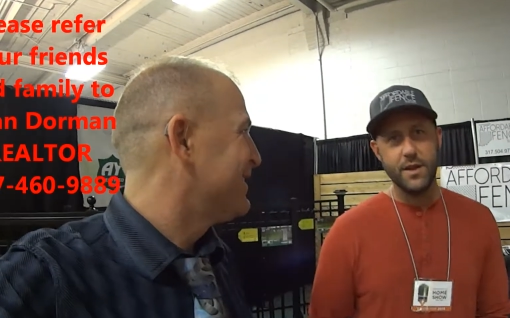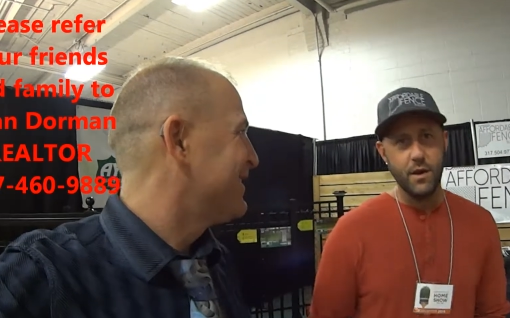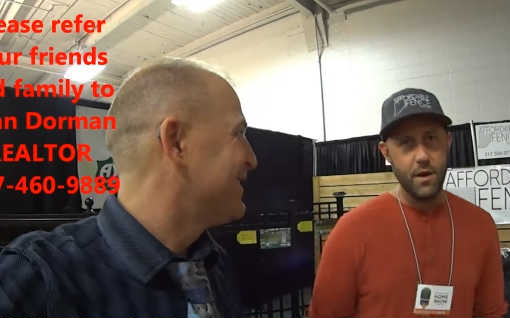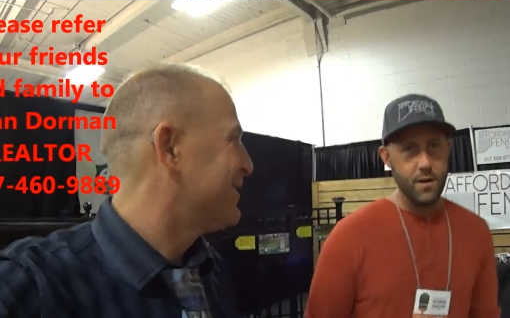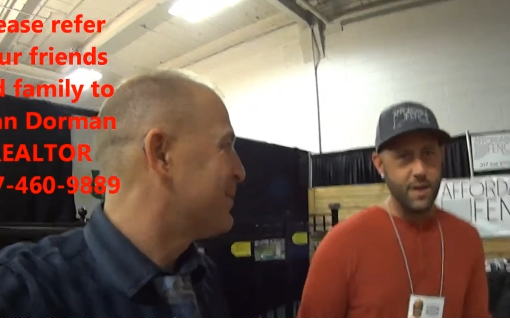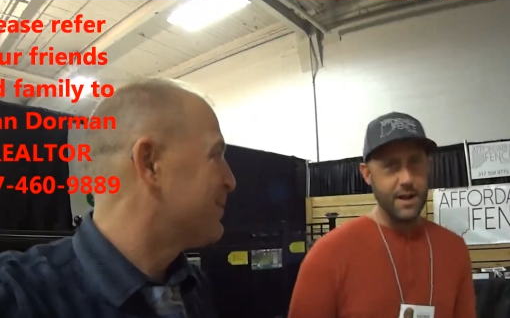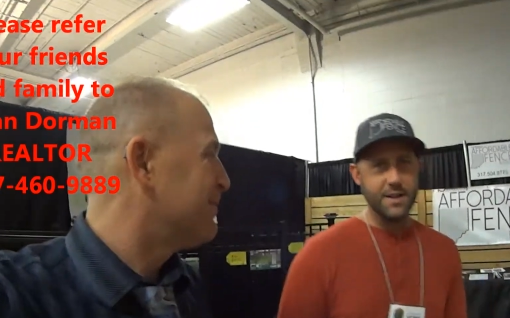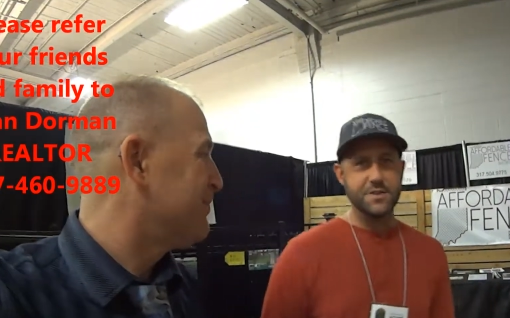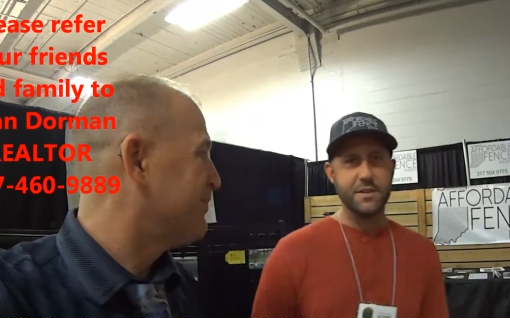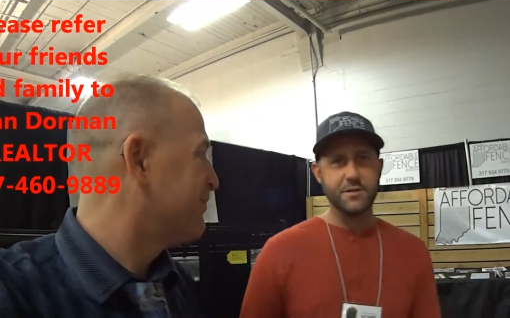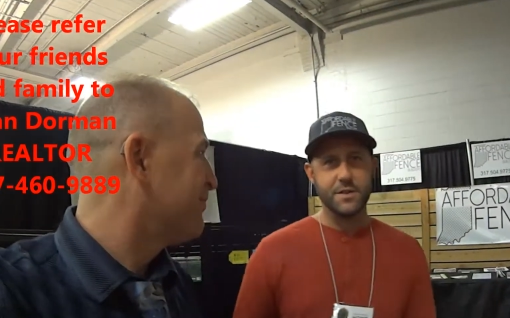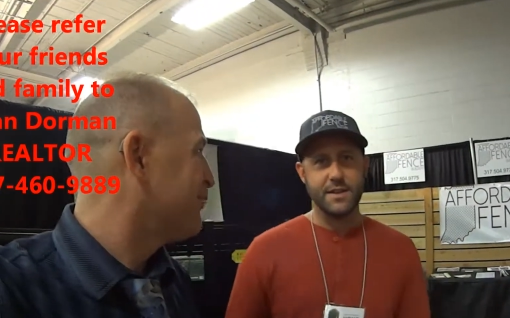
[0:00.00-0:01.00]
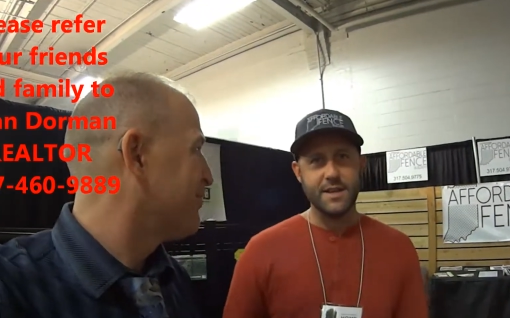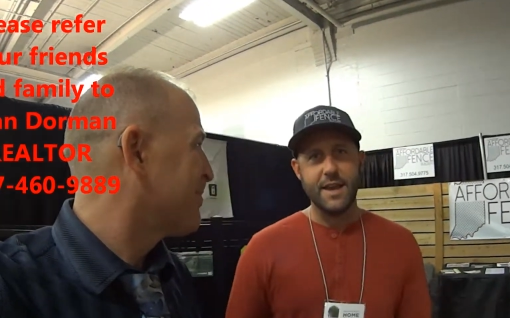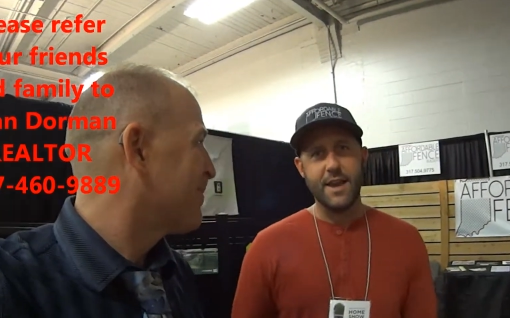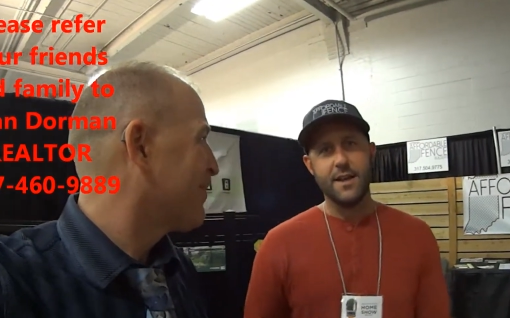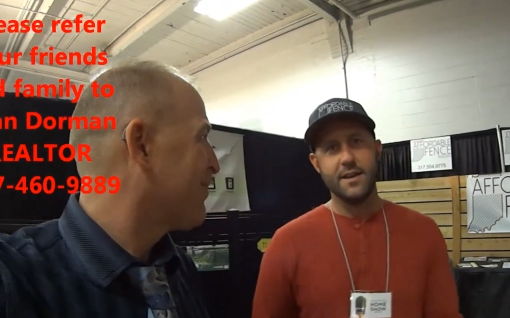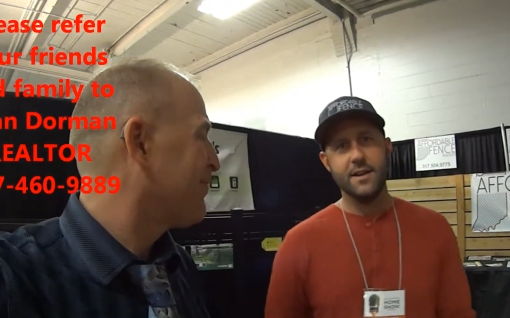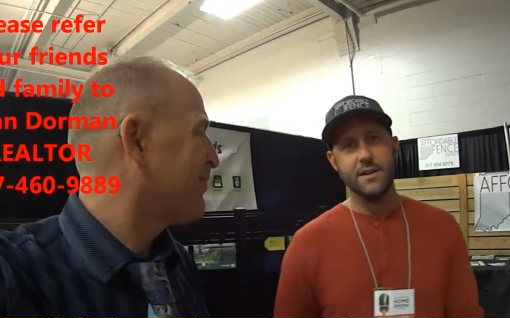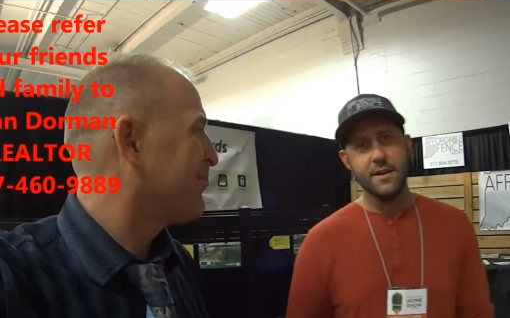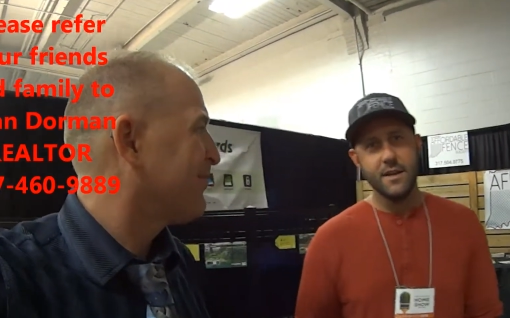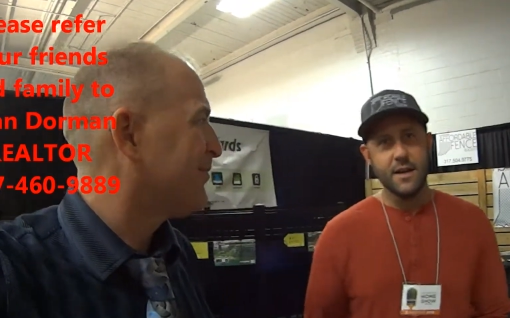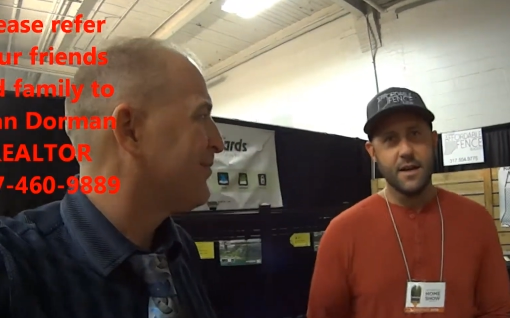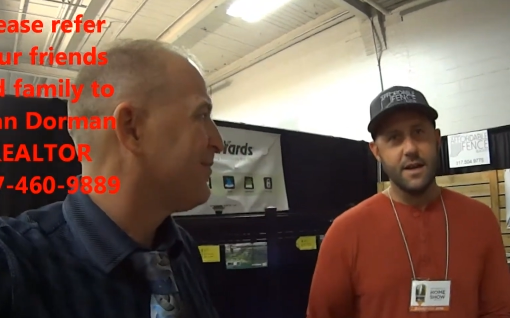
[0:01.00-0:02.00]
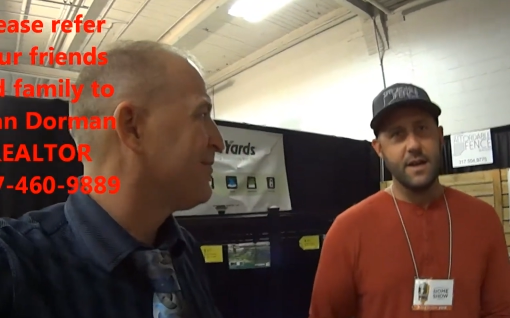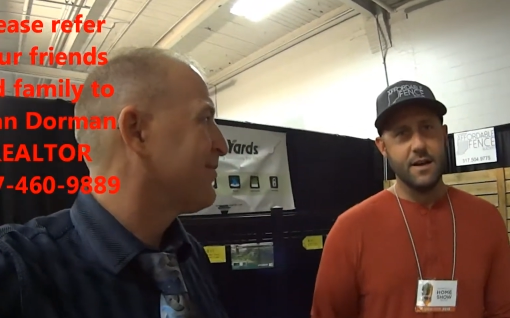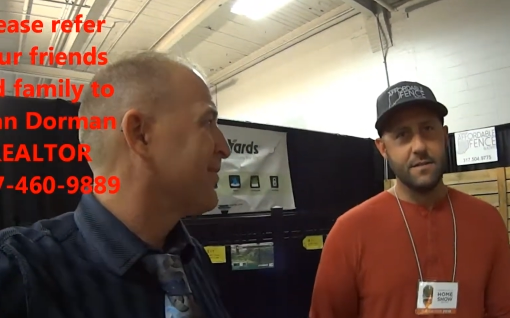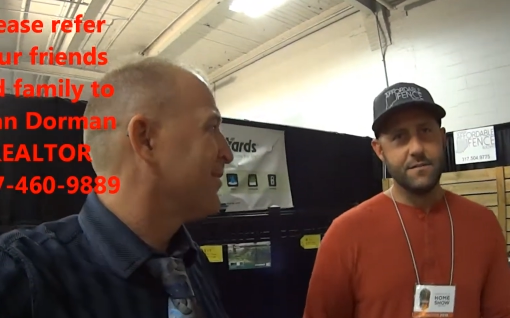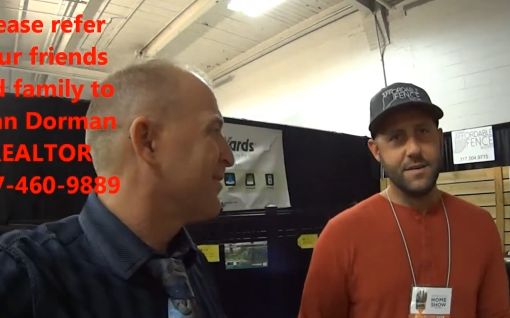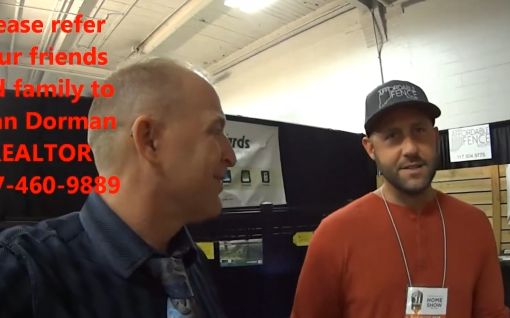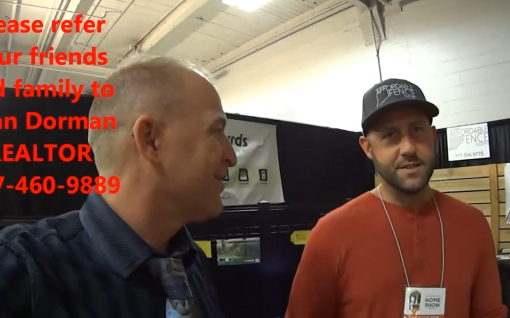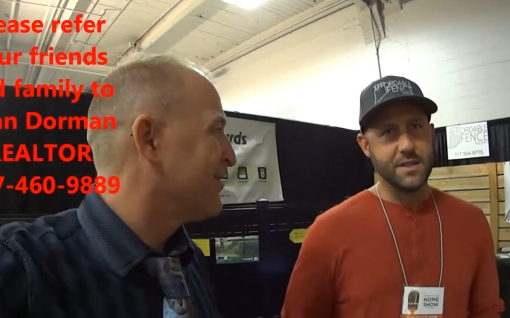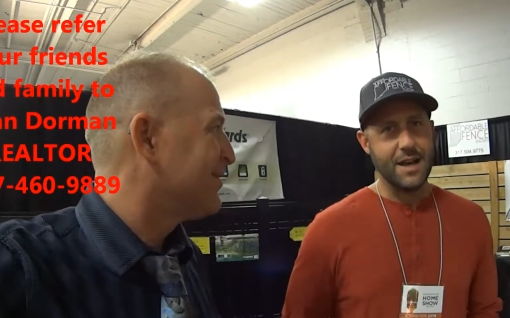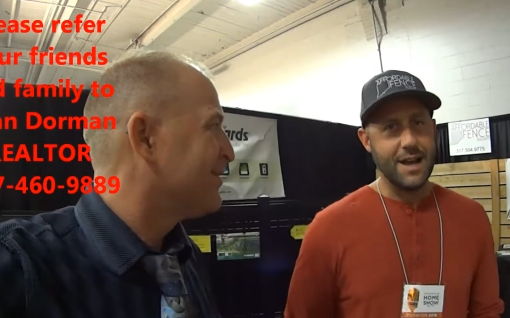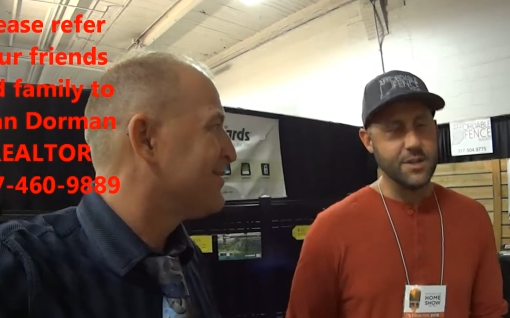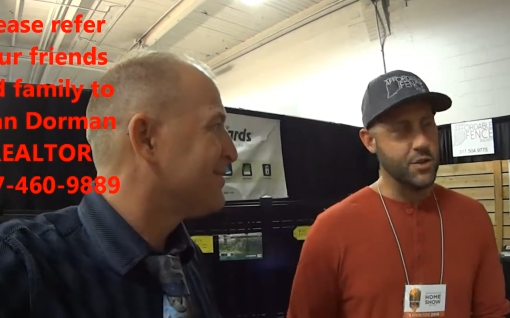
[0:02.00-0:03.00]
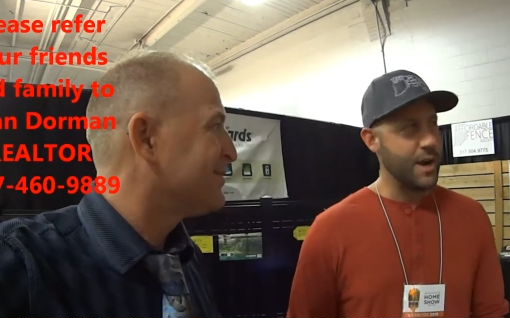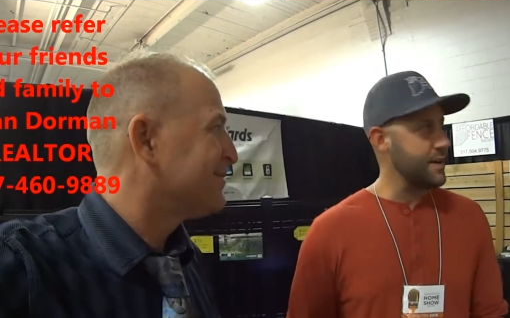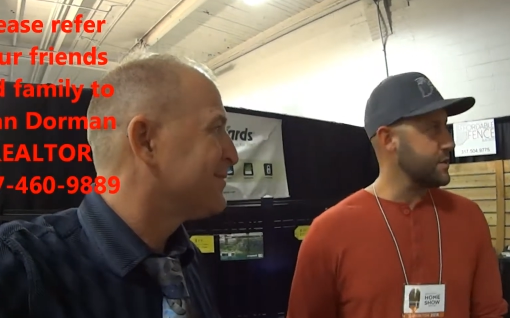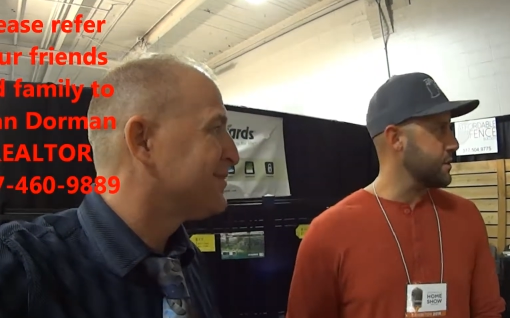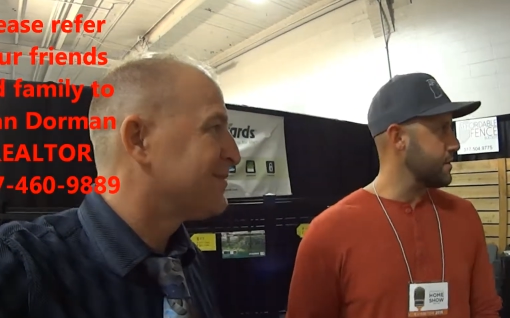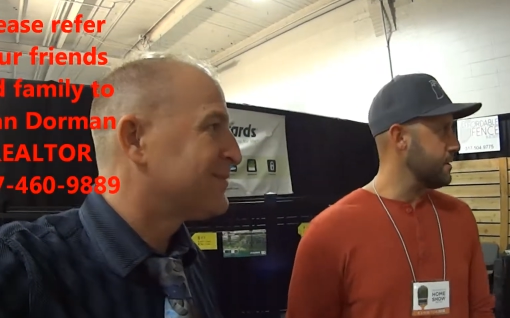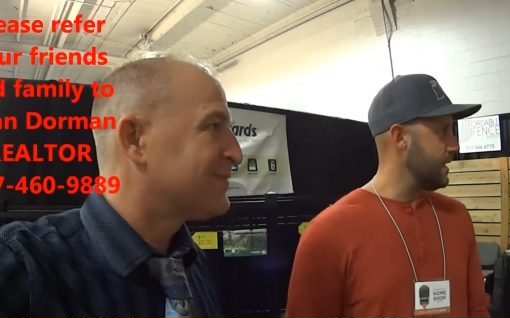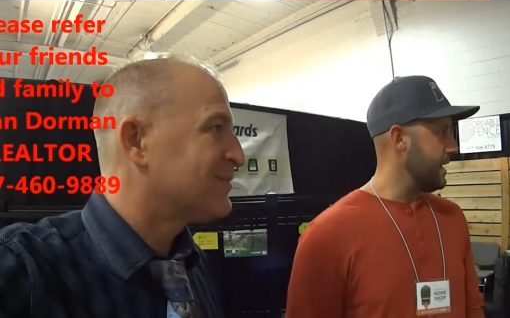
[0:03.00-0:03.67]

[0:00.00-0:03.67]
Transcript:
Speaker 1: are a Central Indiana fence contractor.